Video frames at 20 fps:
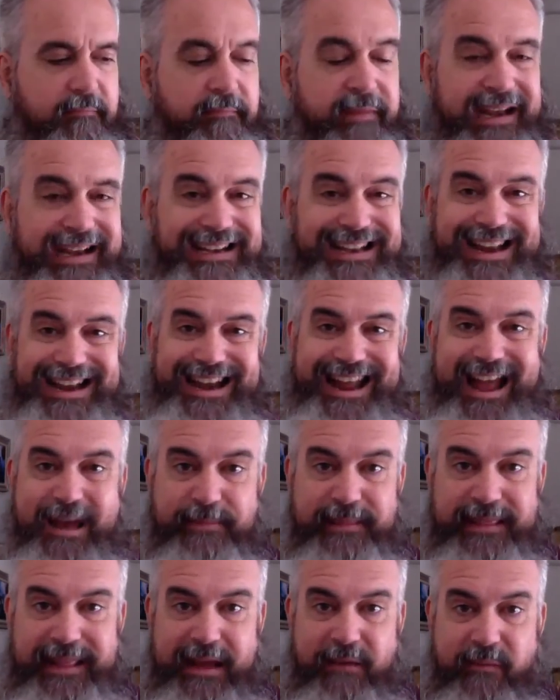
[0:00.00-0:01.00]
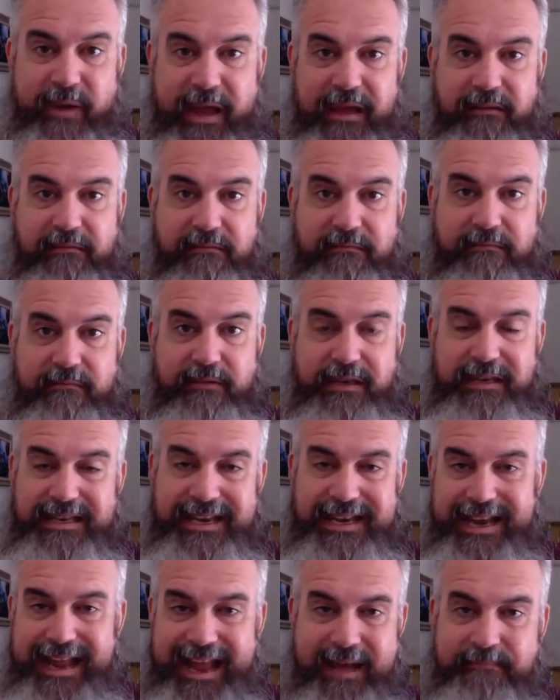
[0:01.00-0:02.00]
But it doesn't happen that way. It
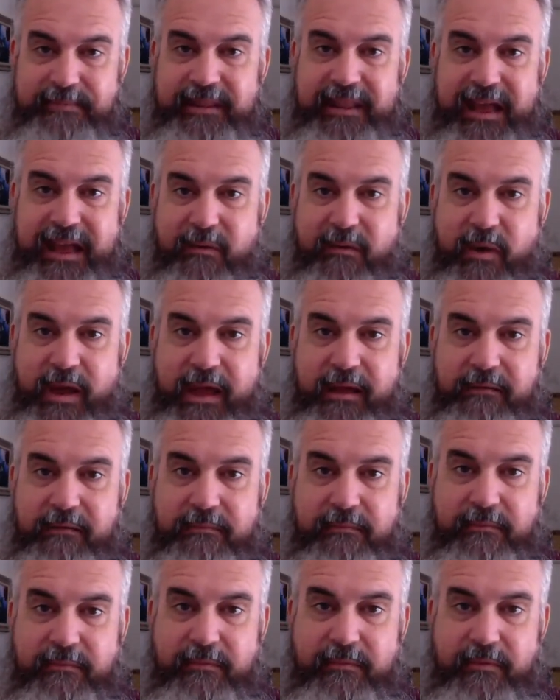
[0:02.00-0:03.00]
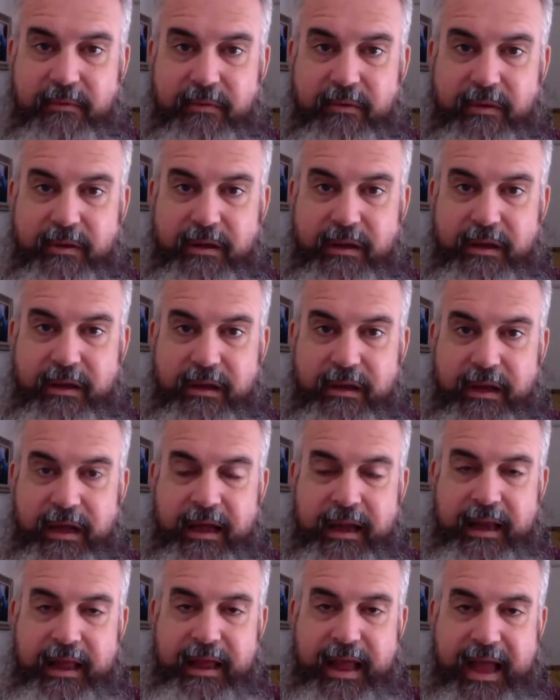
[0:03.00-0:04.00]
didn't happen that way.
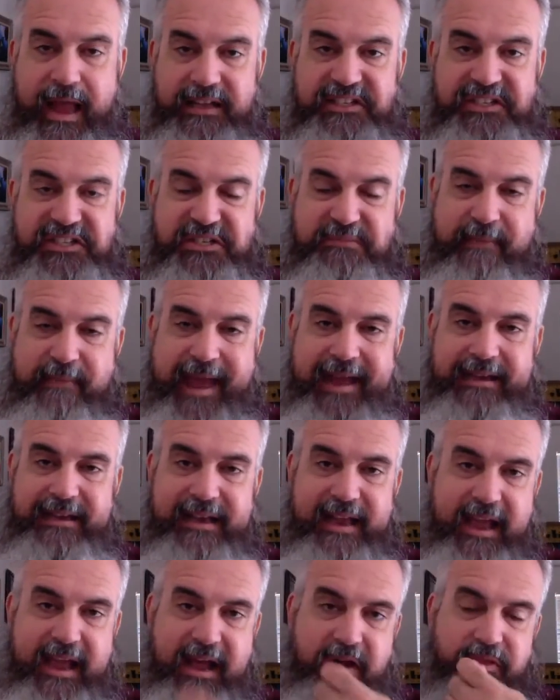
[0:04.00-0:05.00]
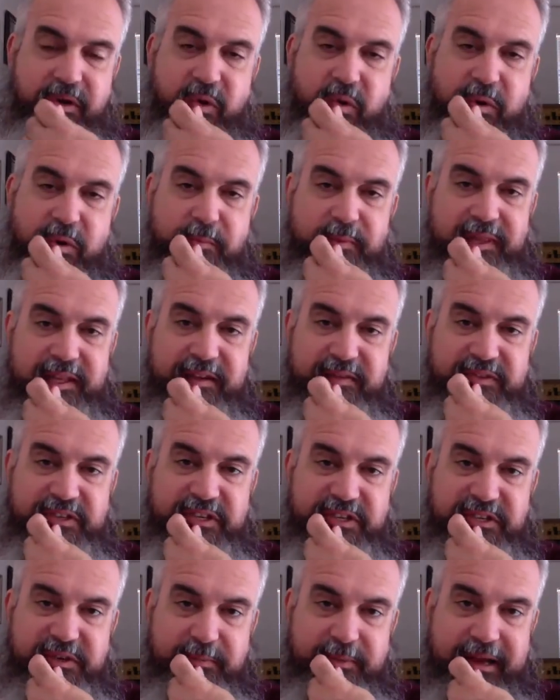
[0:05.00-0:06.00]
And they got smacked down. Their whole belief
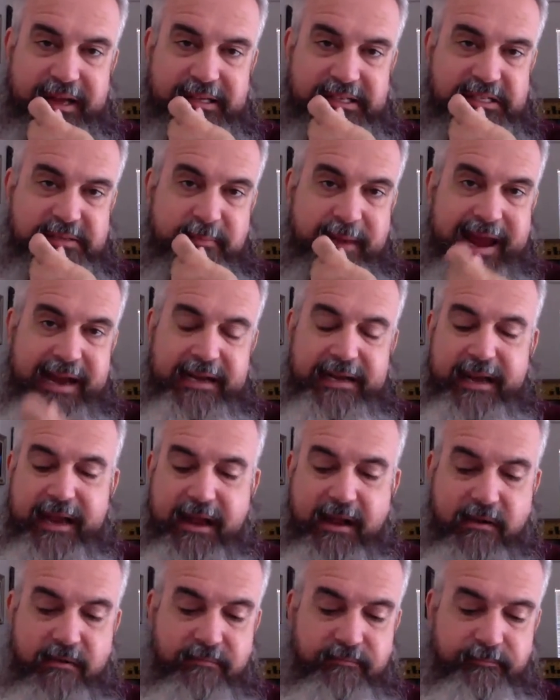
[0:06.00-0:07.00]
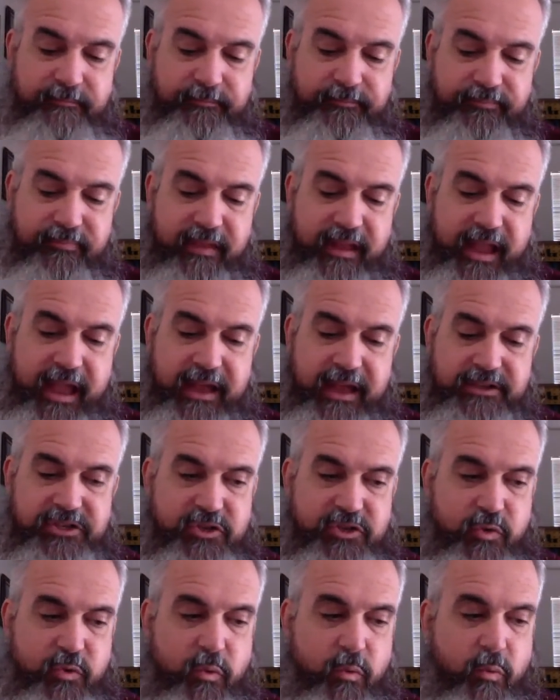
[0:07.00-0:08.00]
system got smacked down as
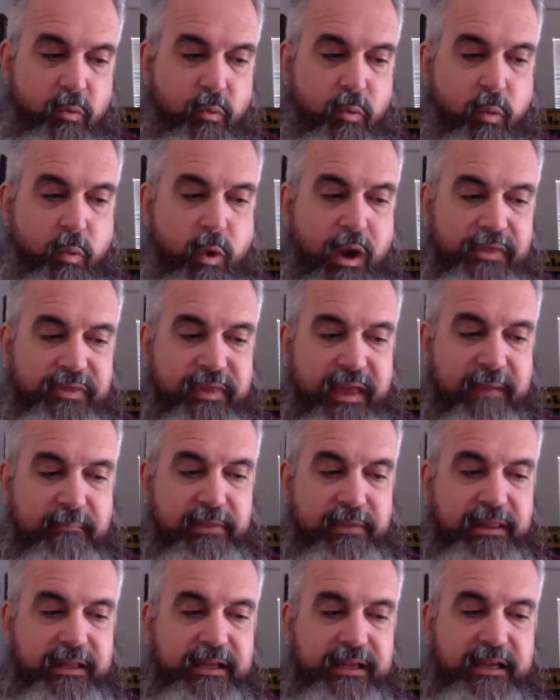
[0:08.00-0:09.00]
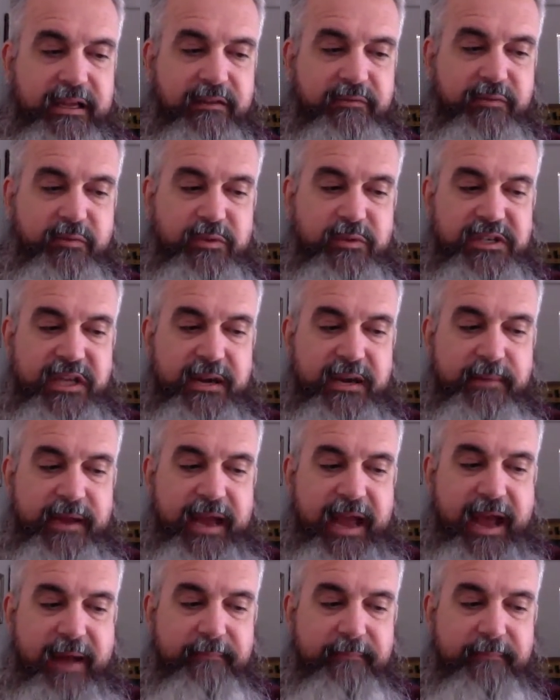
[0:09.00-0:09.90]
to what they believed was going to be